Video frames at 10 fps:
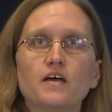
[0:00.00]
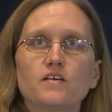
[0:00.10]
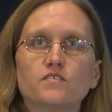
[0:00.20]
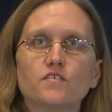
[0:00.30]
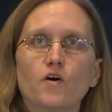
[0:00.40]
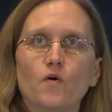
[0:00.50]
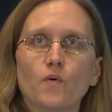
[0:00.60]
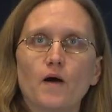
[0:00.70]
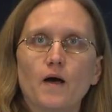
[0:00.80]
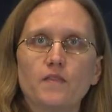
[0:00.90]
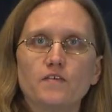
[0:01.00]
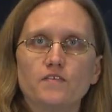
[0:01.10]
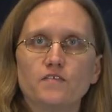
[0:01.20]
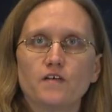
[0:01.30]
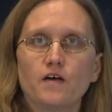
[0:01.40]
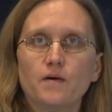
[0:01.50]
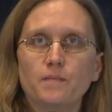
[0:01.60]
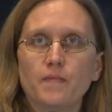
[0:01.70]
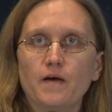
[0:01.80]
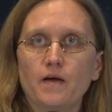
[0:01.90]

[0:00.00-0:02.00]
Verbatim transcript: So this is um,